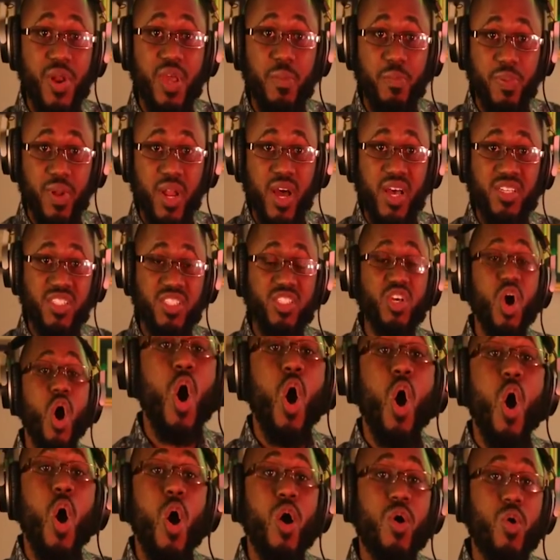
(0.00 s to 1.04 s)
Plus.
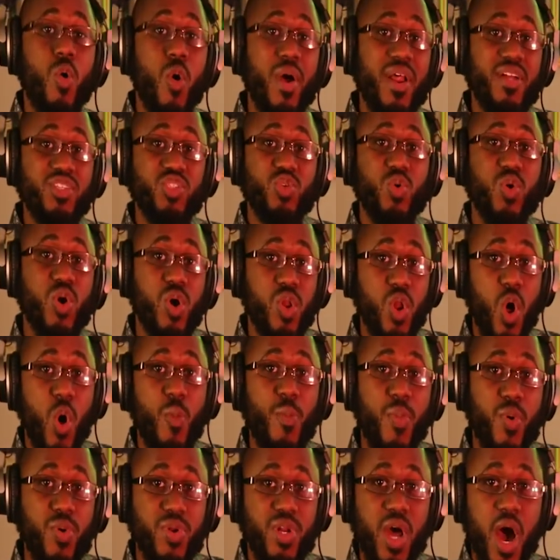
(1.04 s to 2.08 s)
According to
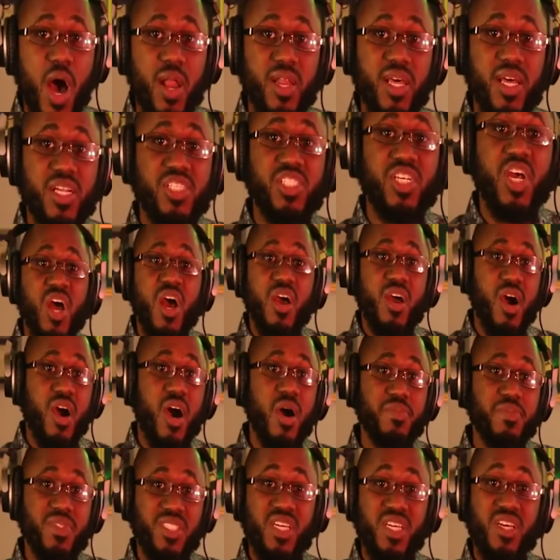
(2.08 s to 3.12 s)
Global Knowledge,
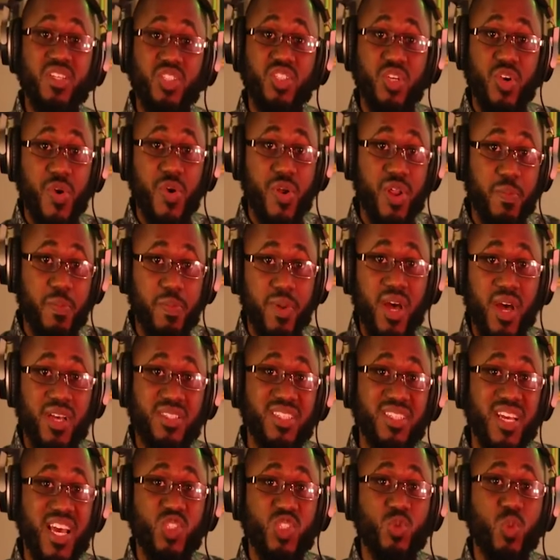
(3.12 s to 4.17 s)
CompTIA Security Plus
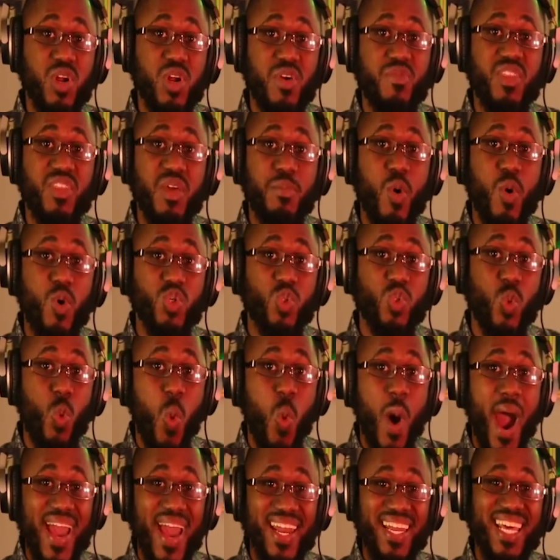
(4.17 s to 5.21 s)
is one of the most
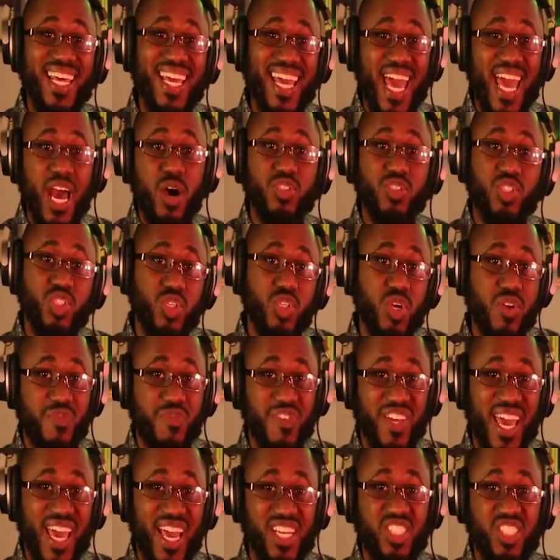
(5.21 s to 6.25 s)
widely held
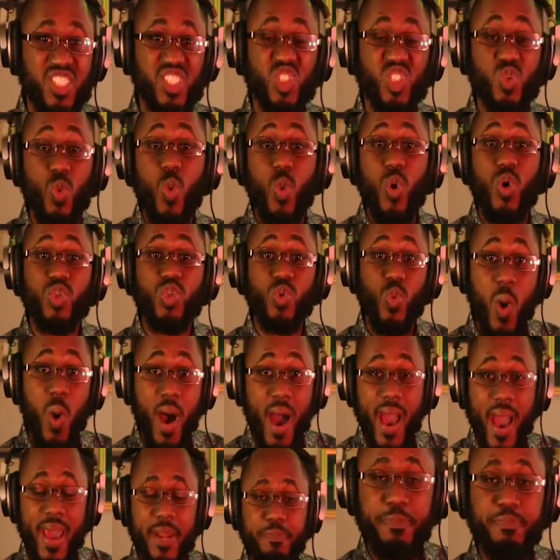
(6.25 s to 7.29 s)
certifications
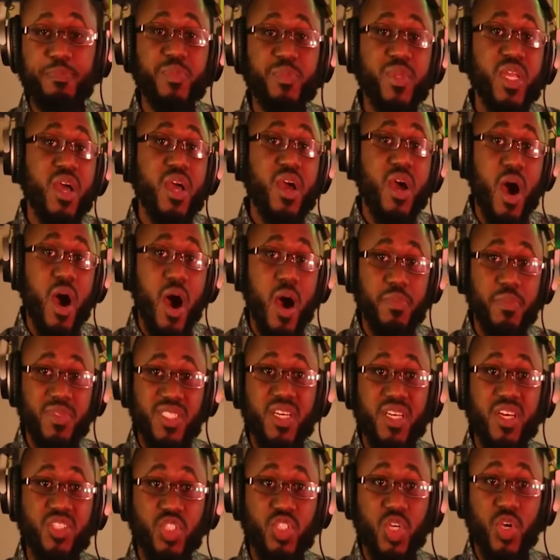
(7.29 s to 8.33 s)
worldwide.
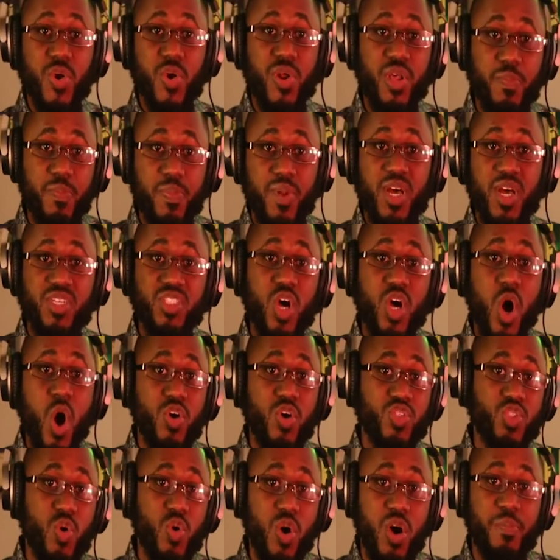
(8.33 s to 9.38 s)
CompTIA Security Plus
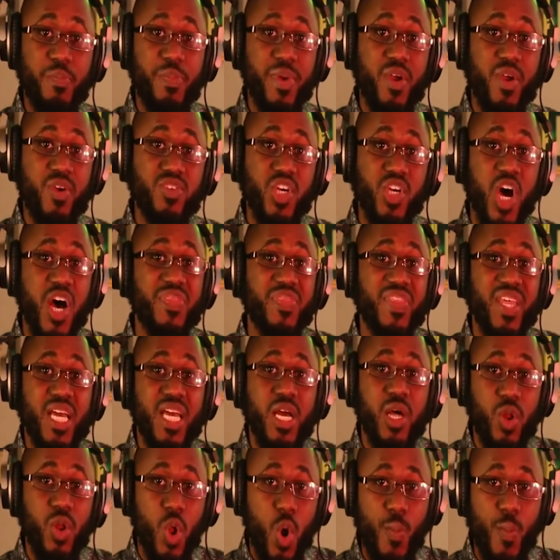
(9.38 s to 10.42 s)
also appears on the
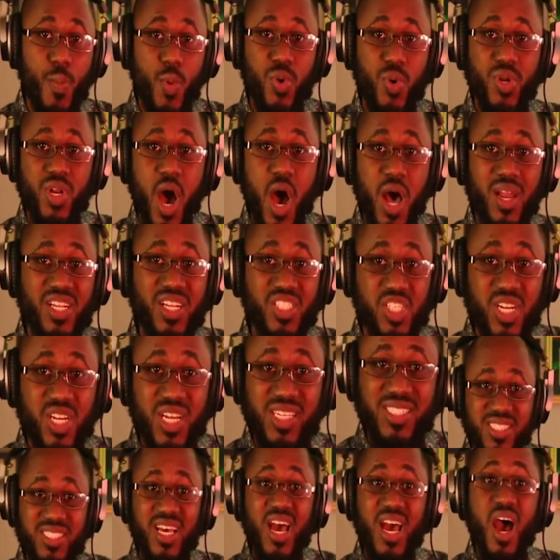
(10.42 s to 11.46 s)
global knowledge
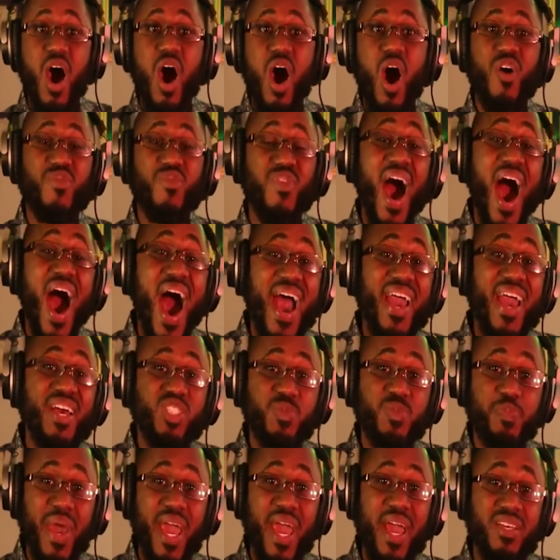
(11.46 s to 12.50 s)
list of highest
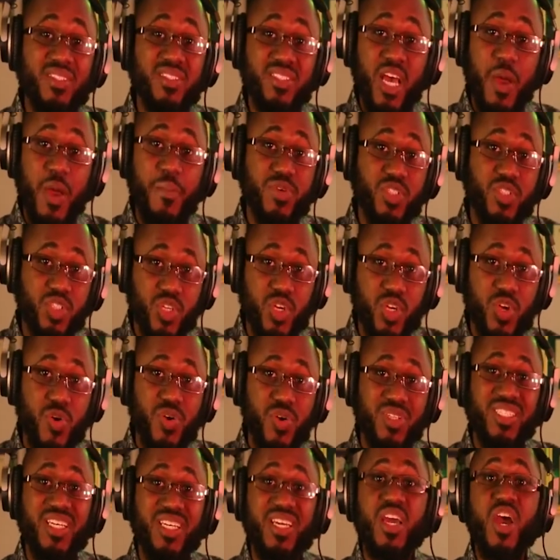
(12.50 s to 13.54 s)
paying
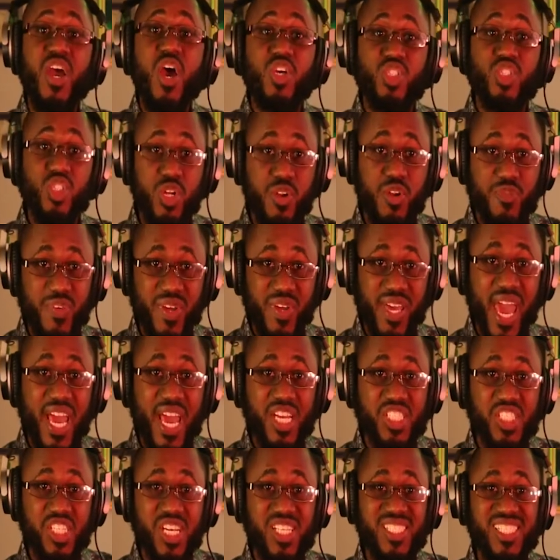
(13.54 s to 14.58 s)
cybersecurity
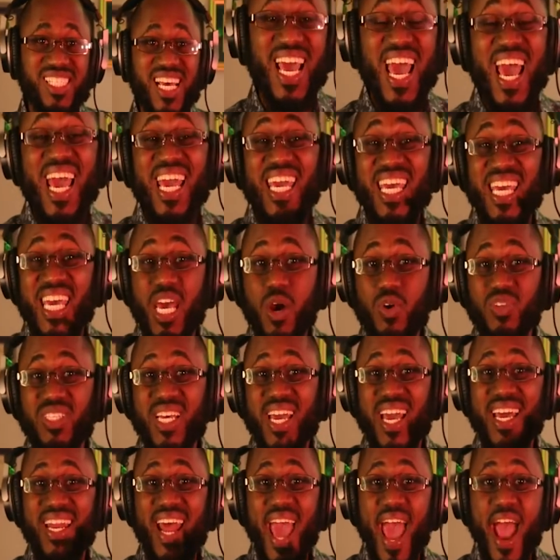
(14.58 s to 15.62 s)
certifications, yielding
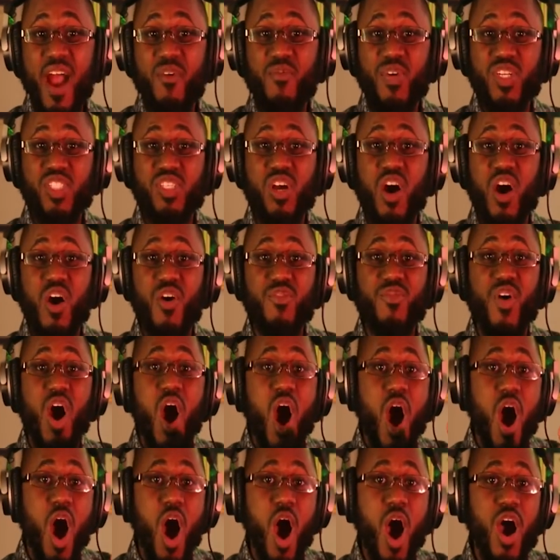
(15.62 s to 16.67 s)
an average of
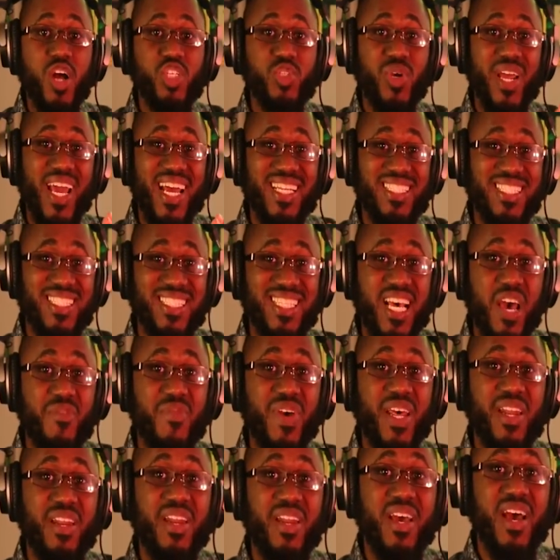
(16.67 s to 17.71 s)

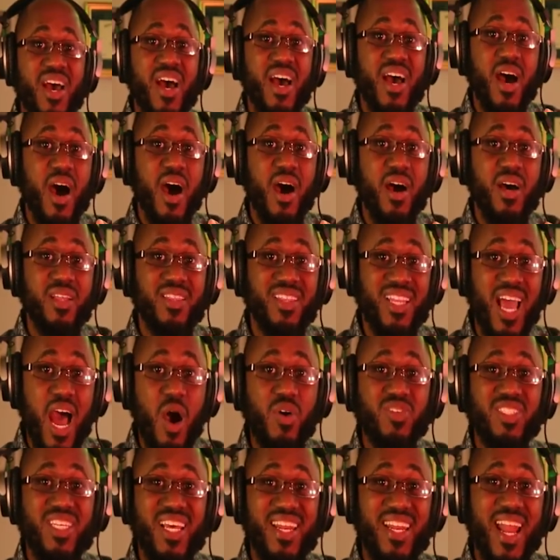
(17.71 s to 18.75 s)

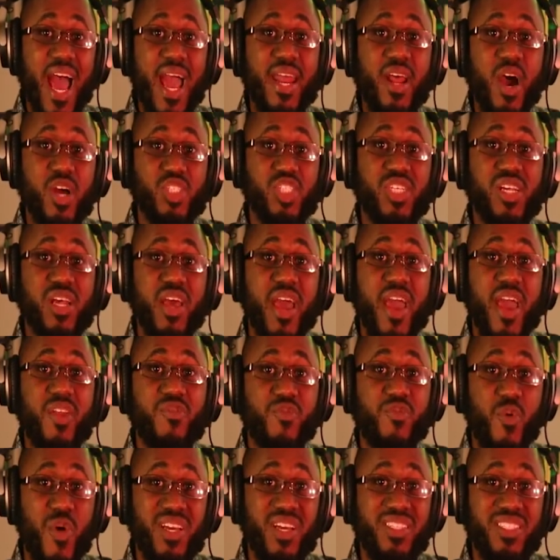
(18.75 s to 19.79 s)

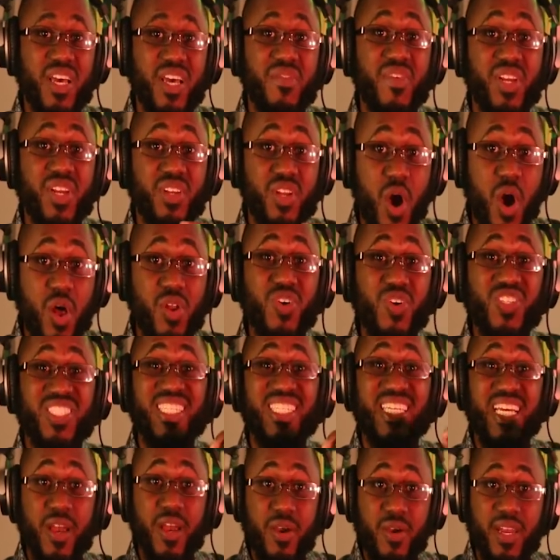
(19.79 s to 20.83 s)
$107,947 uh,
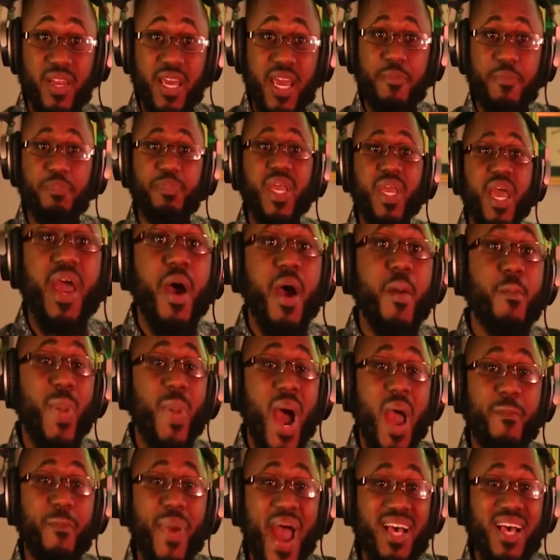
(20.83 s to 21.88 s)
yearly. By
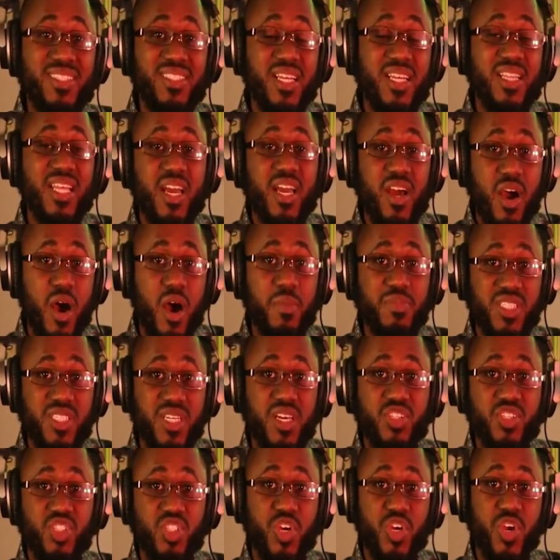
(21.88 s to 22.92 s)
passing the CompTIA
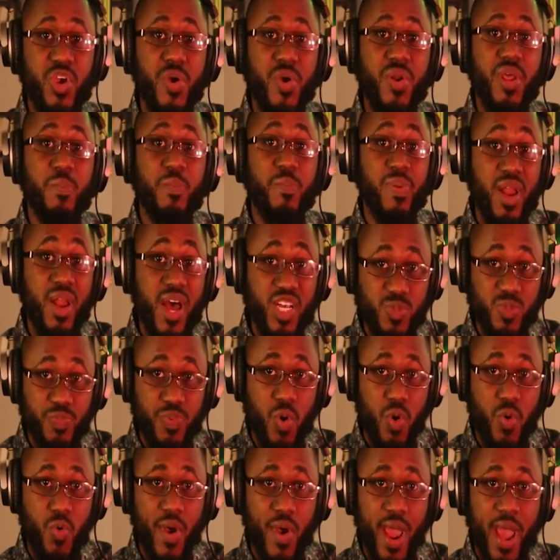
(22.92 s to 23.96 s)
Security Plus
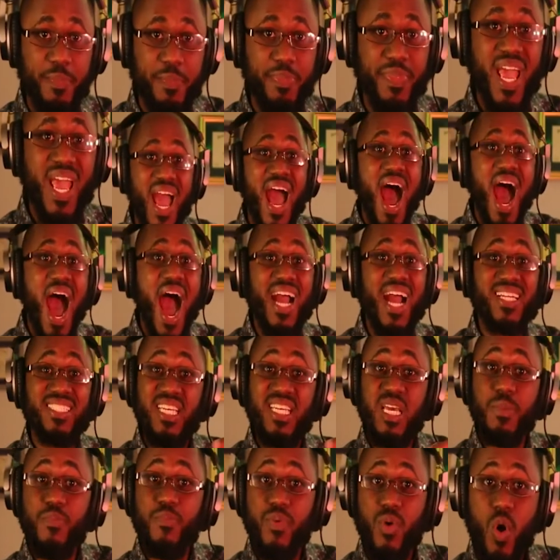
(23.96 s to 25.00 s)
program,
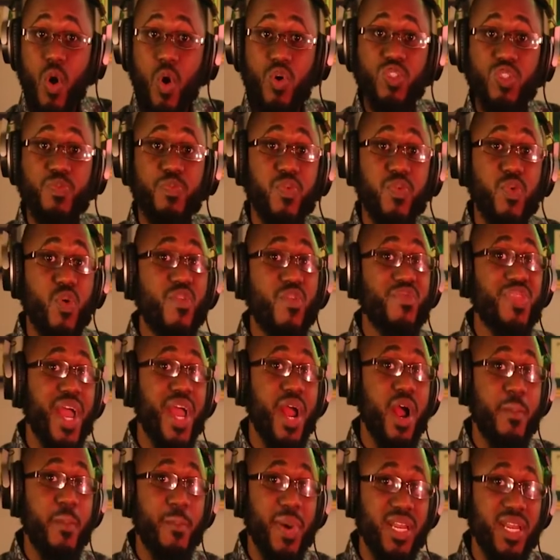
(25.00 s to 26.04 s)
IT pros prove their
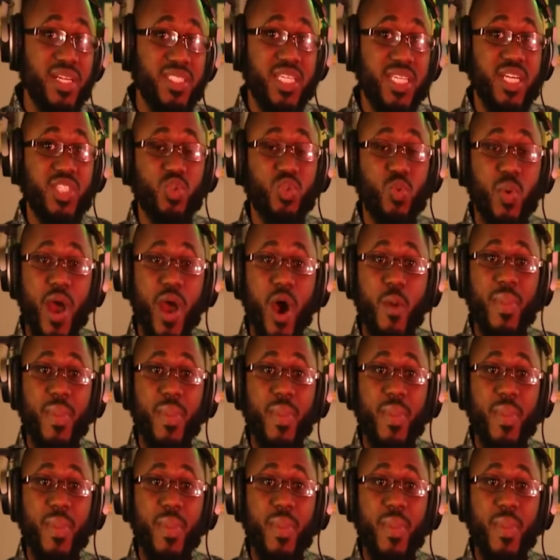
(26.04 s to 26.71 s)
ability to help